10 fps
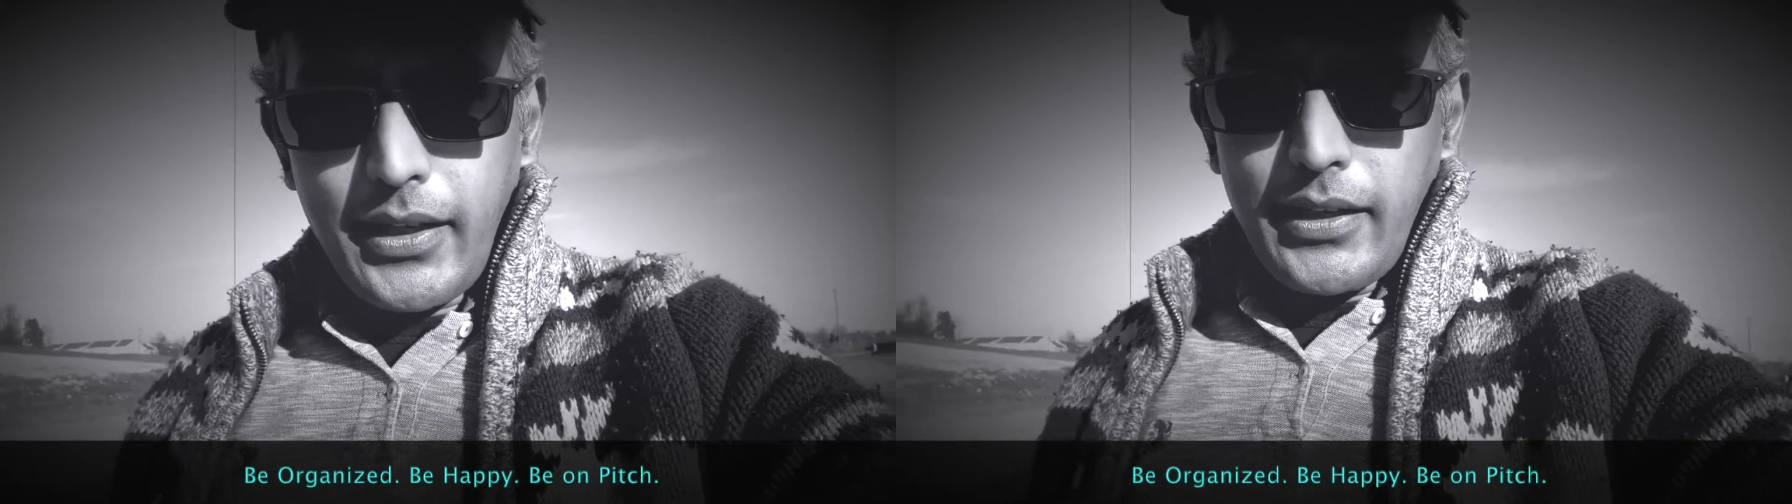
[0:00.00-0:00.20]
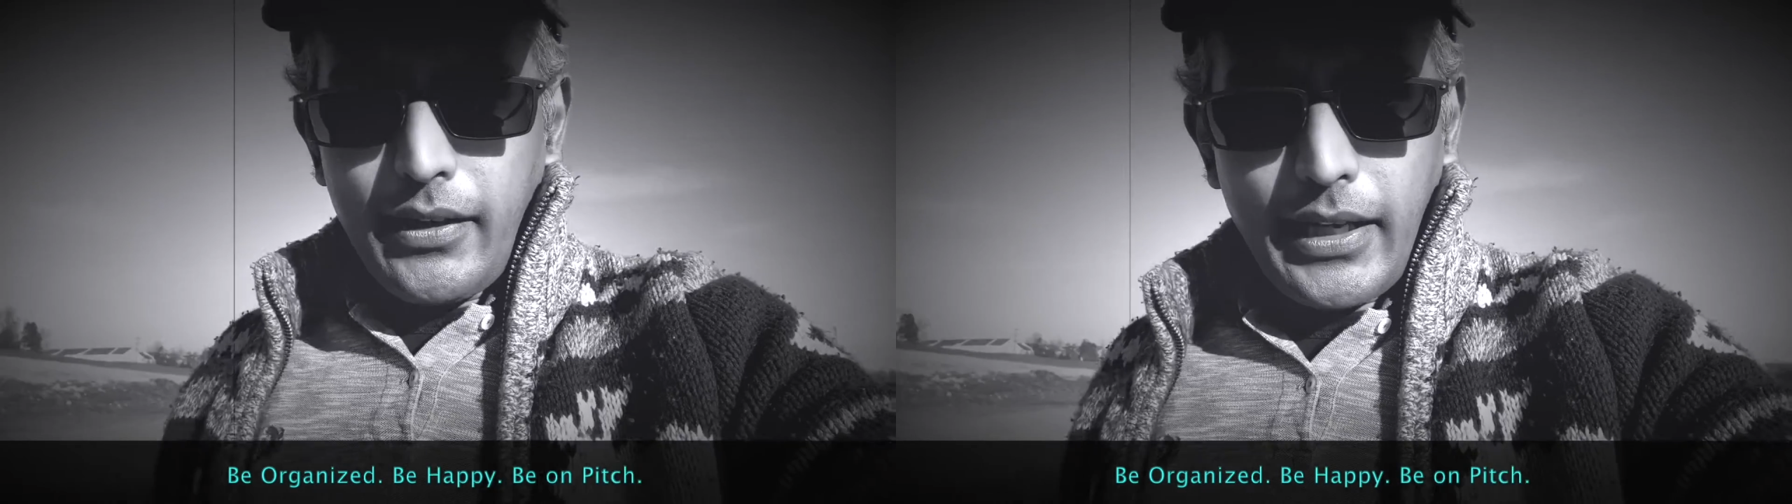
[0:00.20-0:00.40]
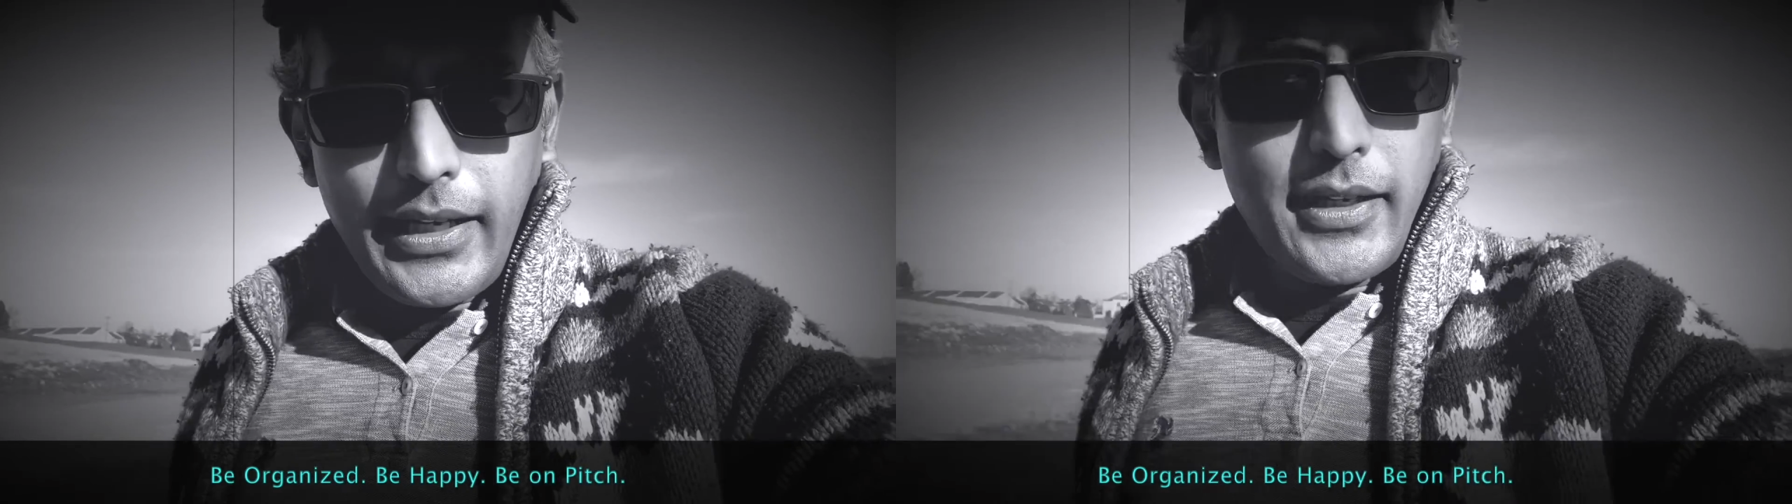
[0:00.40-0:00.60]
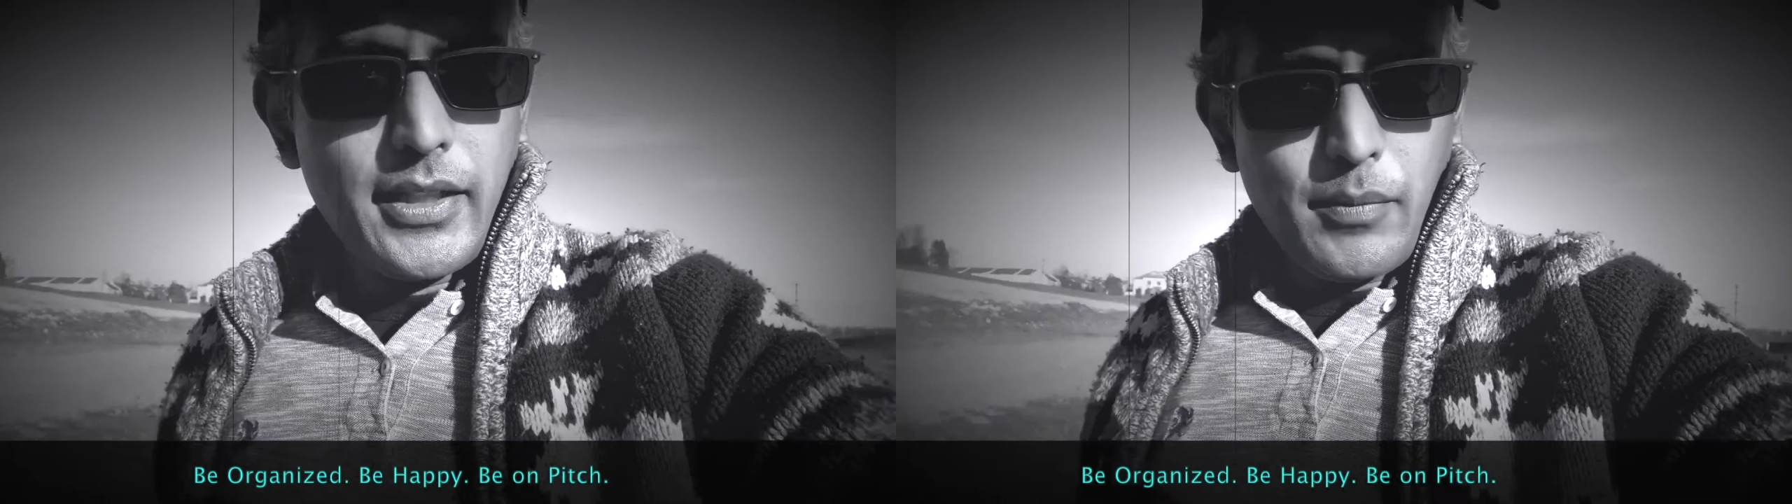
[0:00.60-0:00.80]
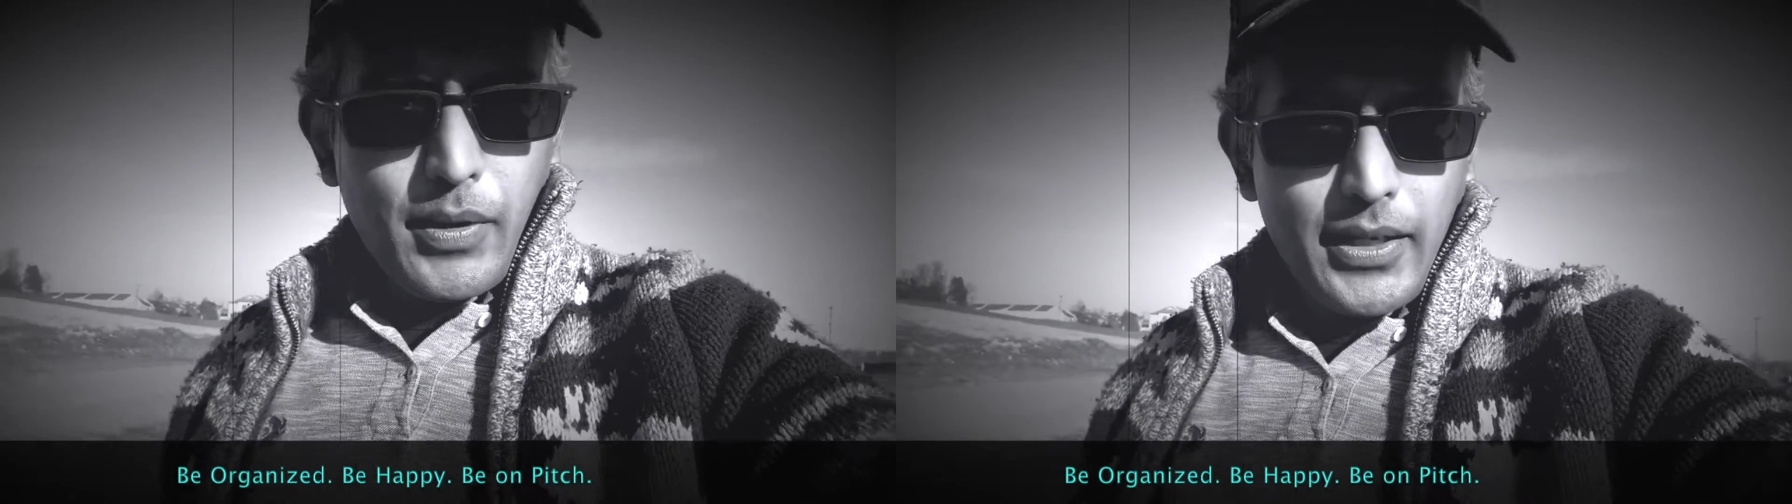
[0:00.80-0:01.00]
the tag in
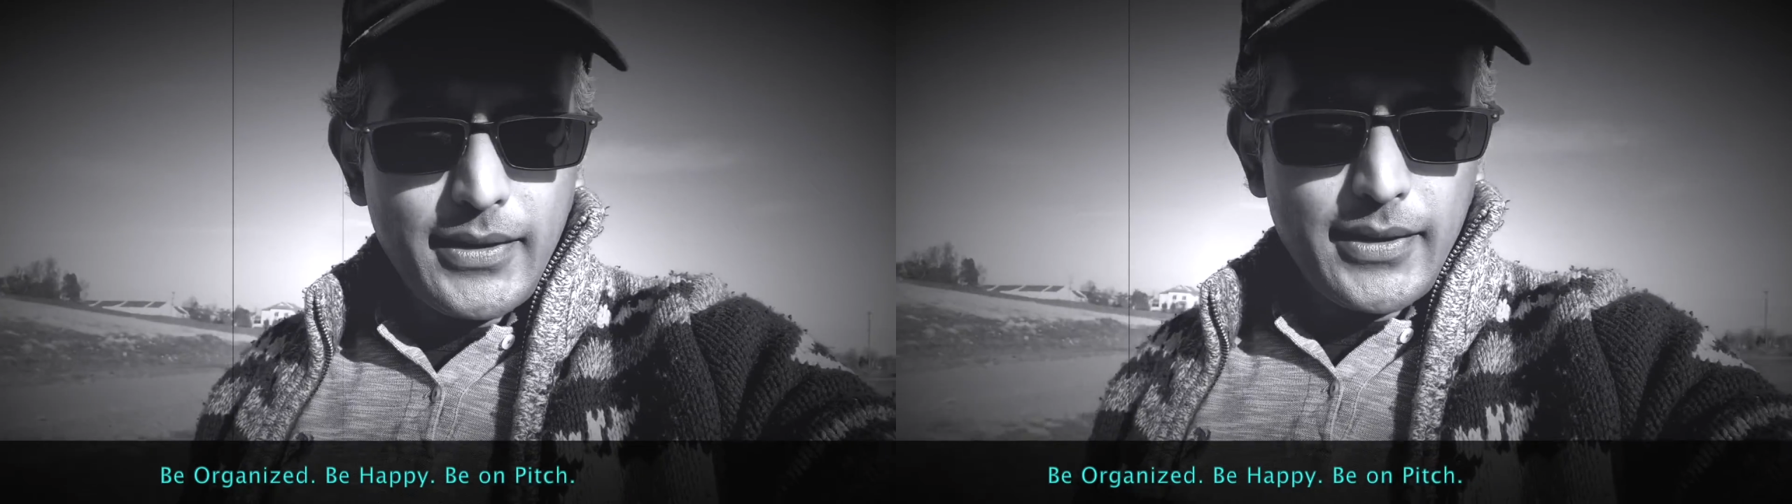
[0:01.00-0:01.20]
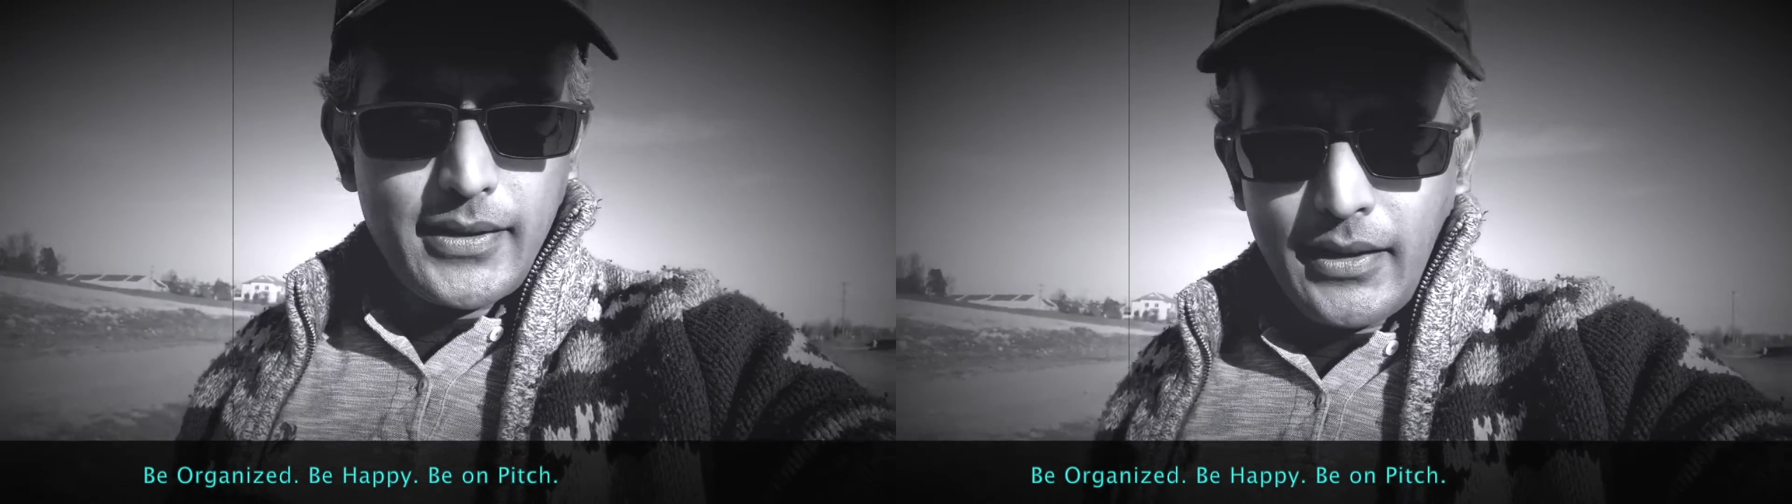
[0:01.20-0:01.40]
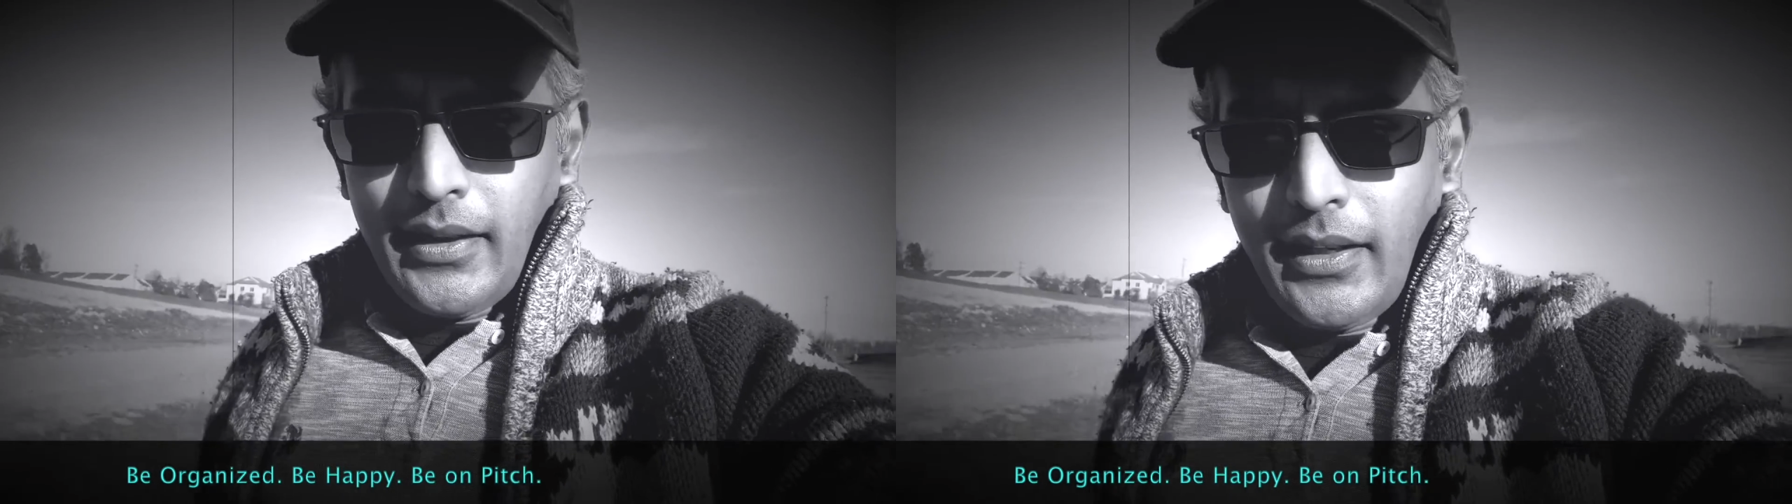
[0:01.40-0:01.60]
the process.